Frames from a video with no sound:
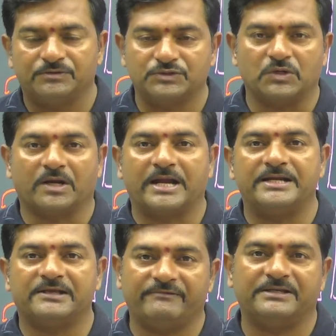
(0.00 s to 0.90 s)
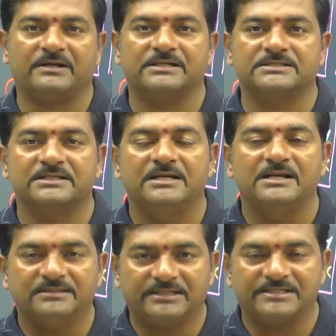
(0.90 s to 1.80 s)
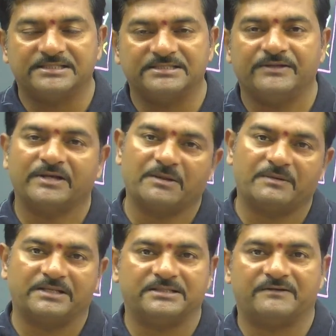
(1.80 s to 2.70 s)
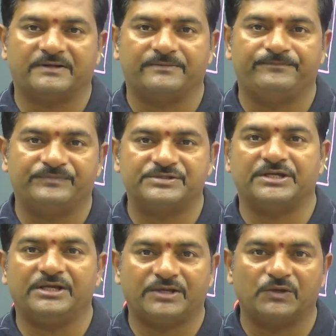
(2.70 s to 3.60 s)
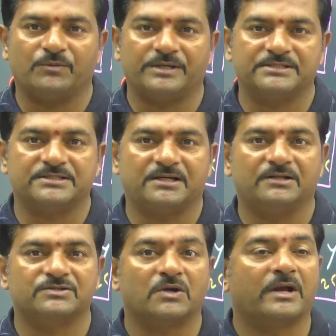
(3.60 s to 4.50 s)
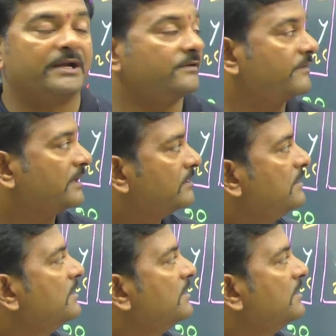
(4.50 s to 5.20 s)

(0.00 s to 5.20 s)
Jock and queen cards. That is the reason you can remember in that way. JQ means jock and queen.